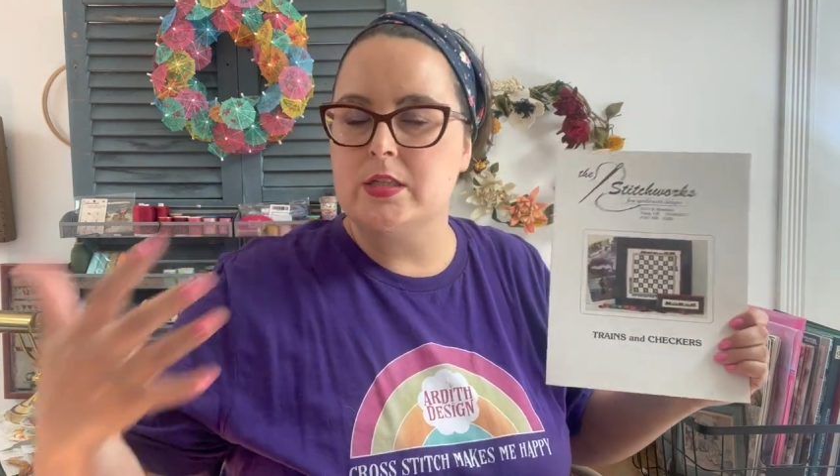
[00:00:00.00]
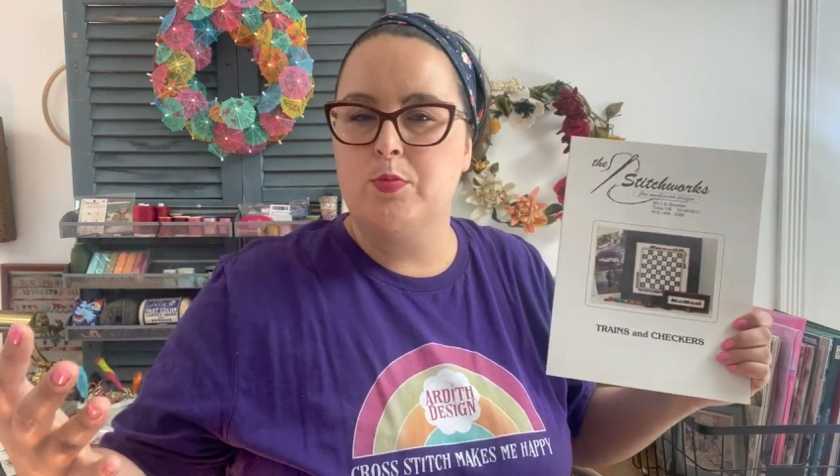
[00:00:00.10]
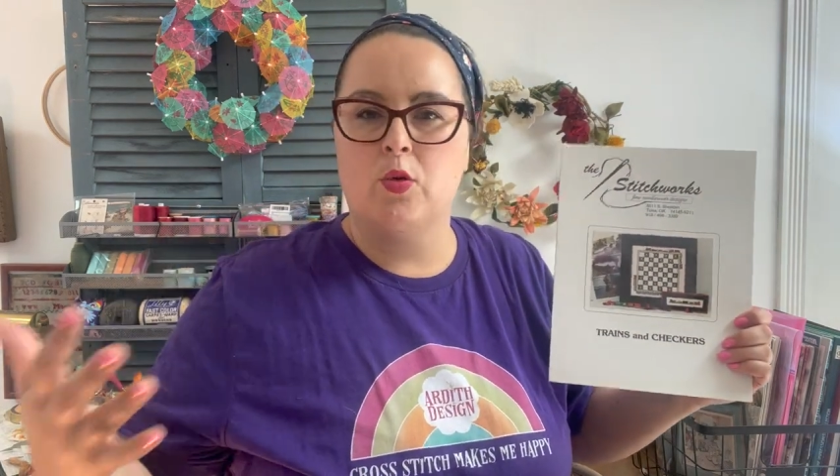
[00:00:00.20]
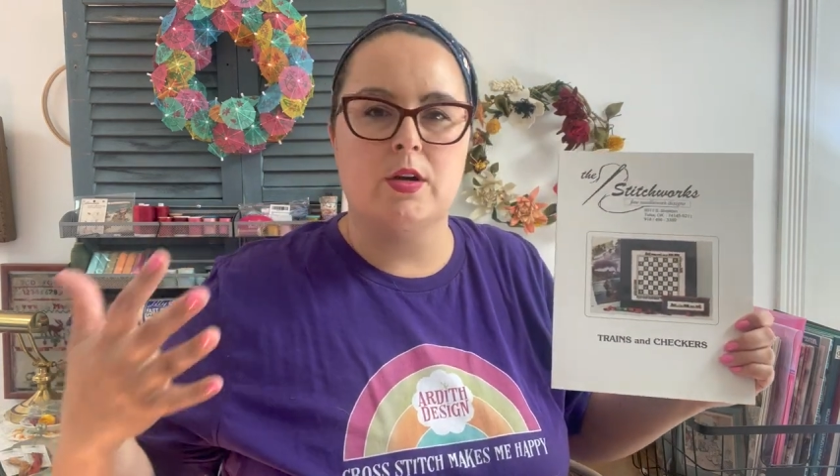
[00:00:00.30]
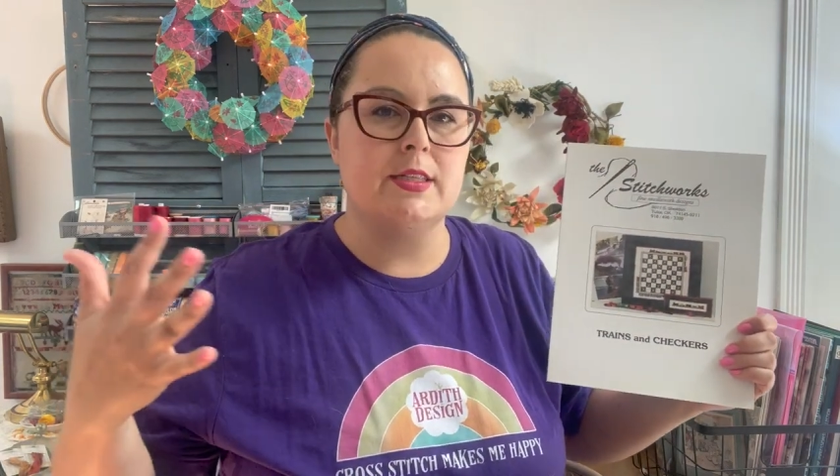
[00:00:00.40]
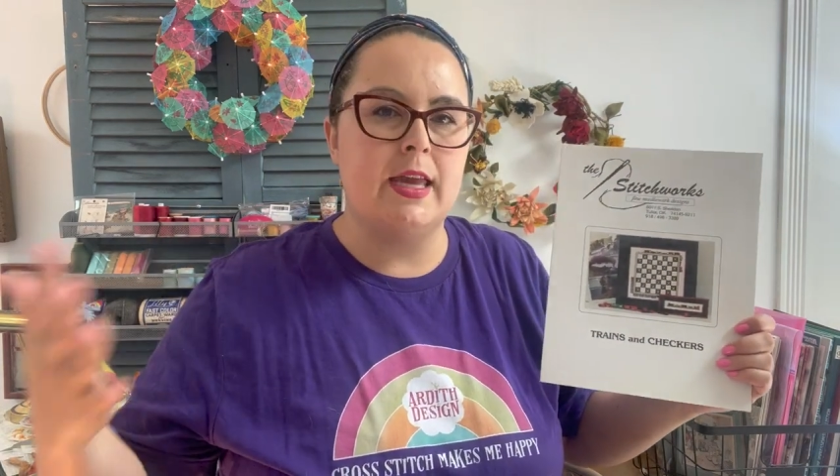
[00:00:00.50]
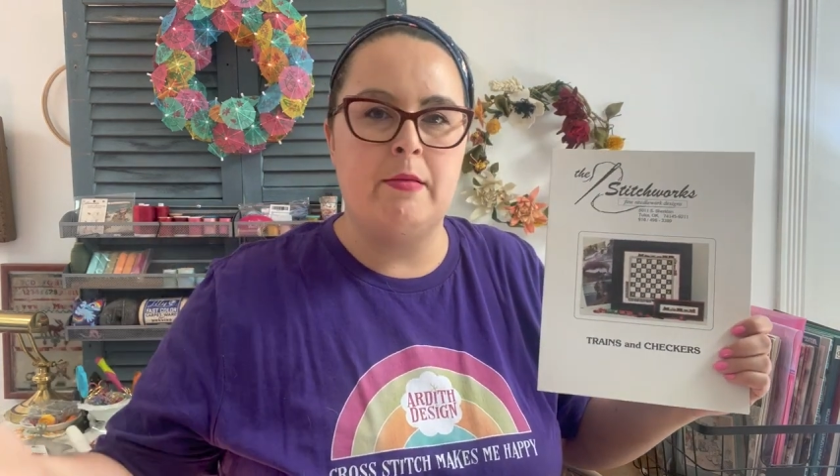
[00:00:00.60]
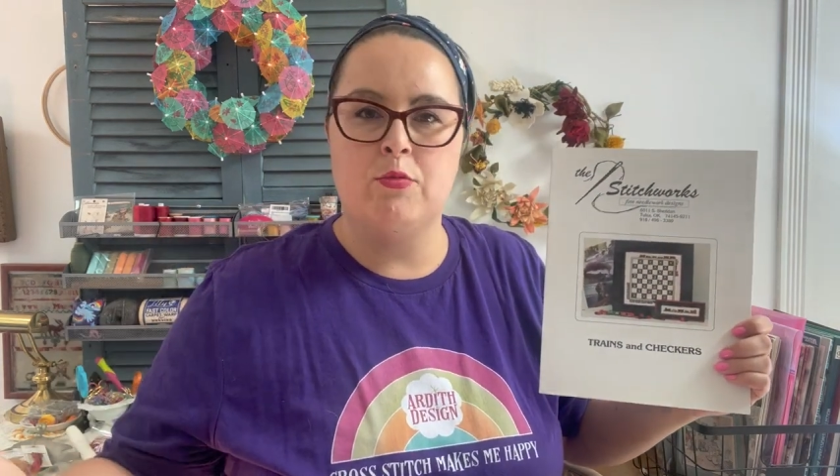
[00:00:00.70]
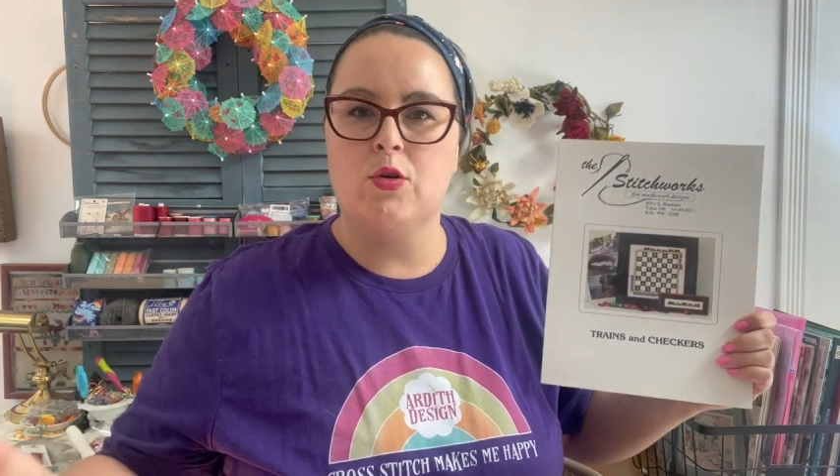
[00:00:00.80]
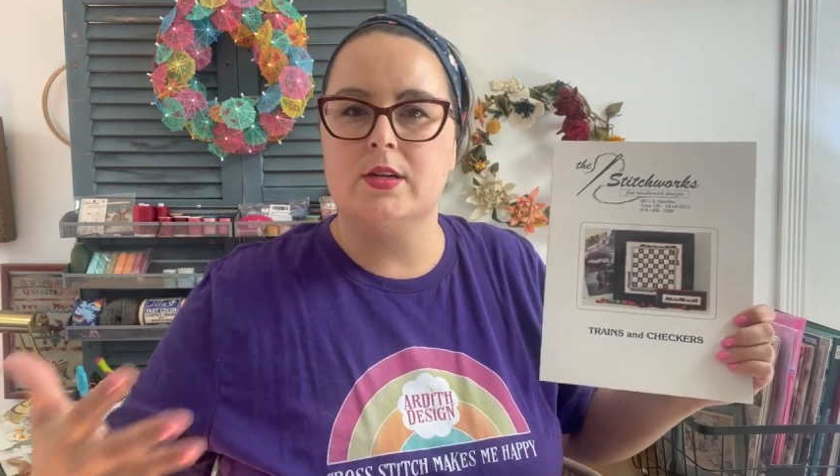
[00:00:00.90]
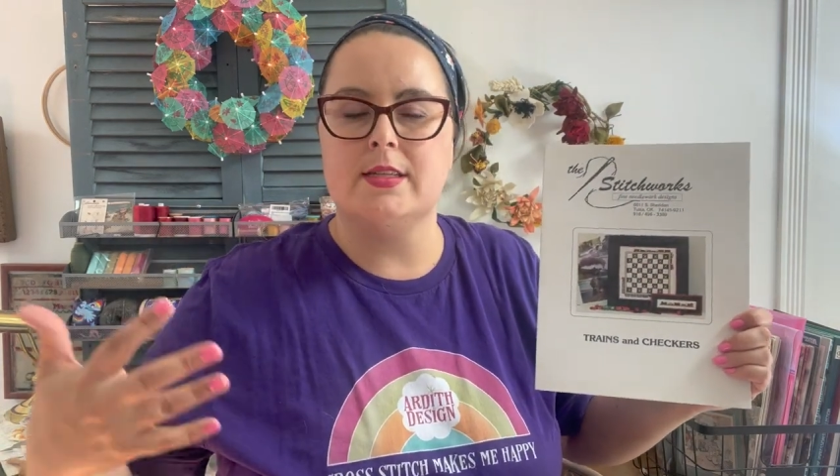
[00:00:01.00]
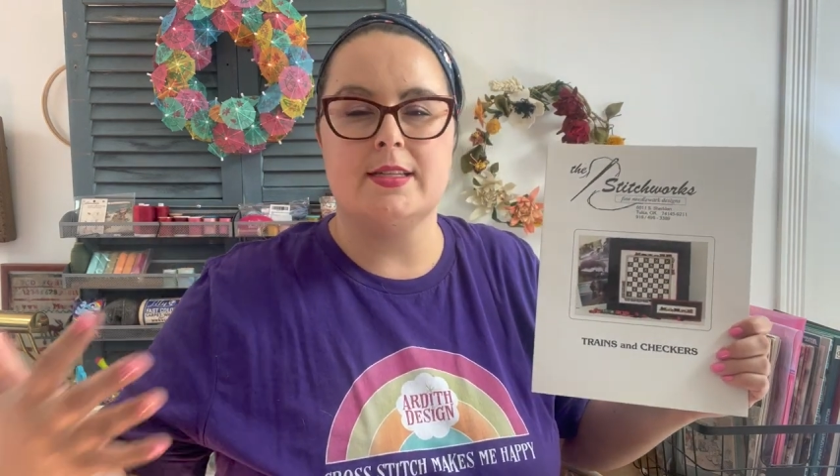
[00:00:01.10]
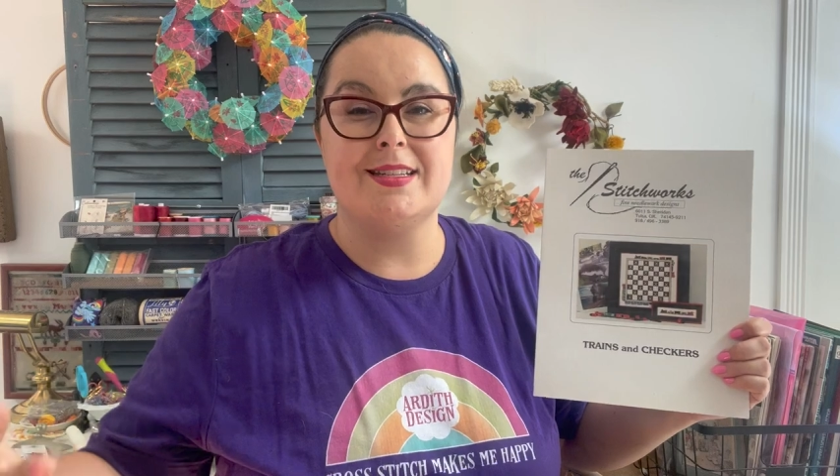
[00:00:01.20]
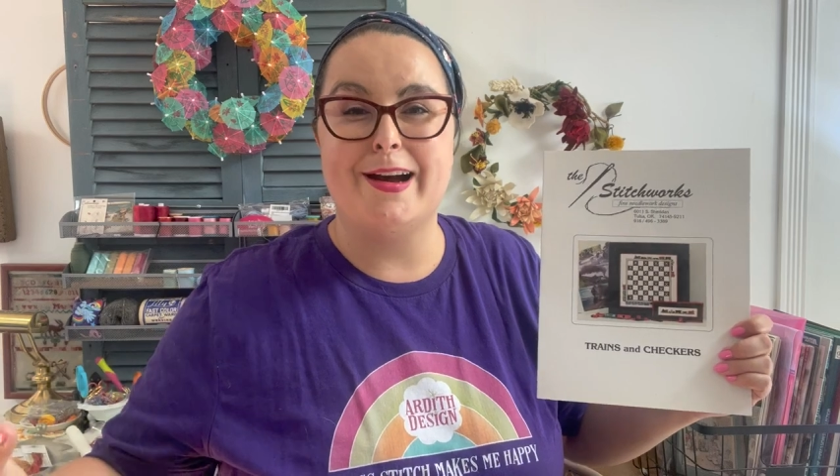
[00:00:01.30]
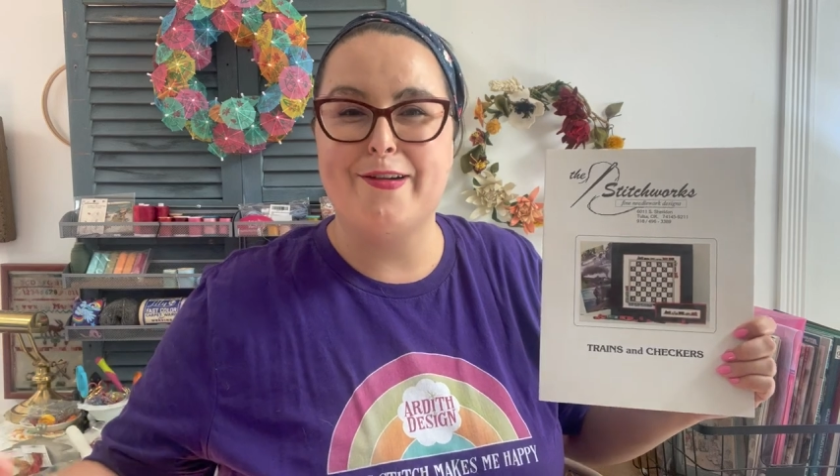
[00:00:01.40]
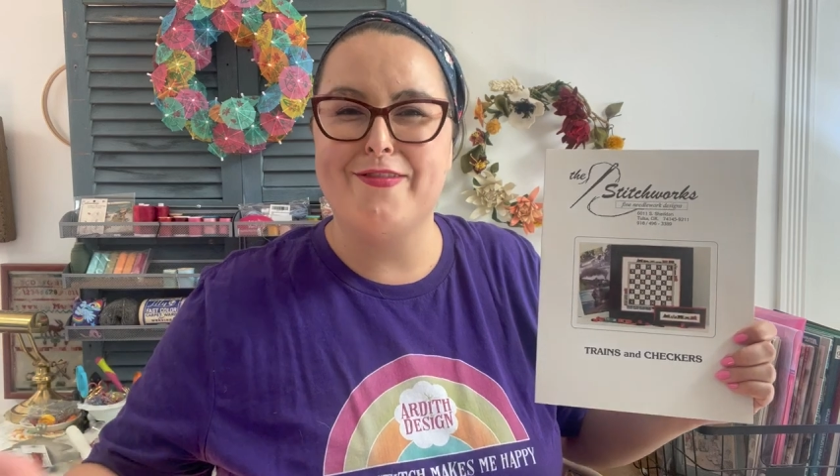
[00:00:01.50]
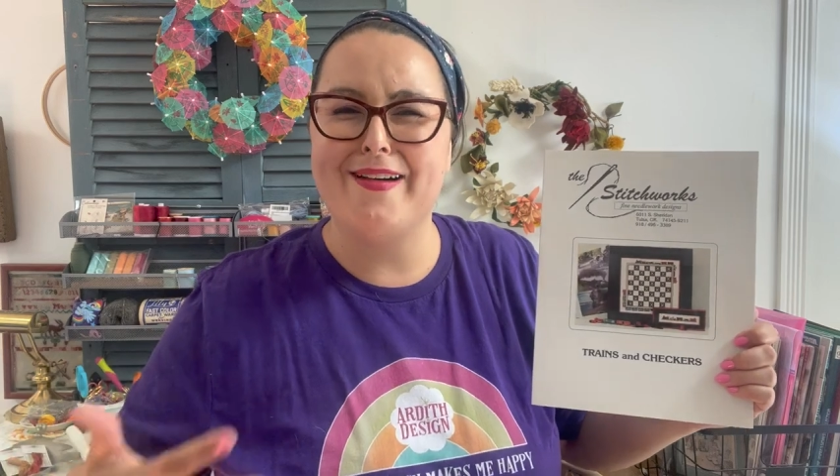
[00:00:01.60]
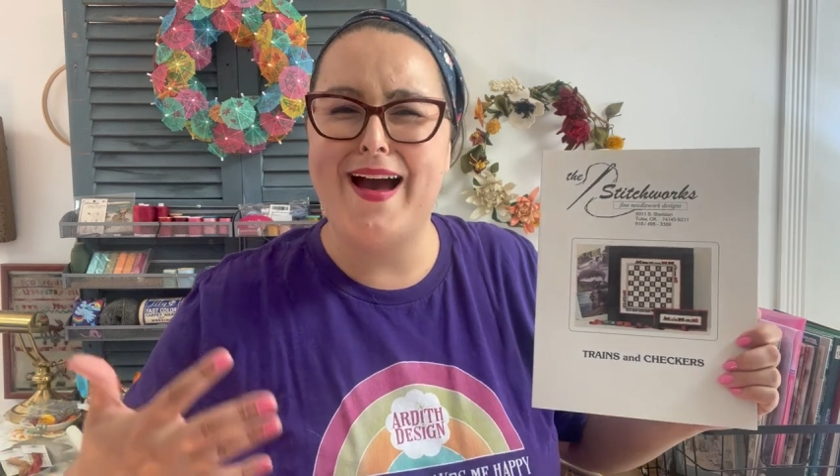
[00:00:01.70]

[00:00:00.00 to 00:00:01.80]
boards, game boards and stuff.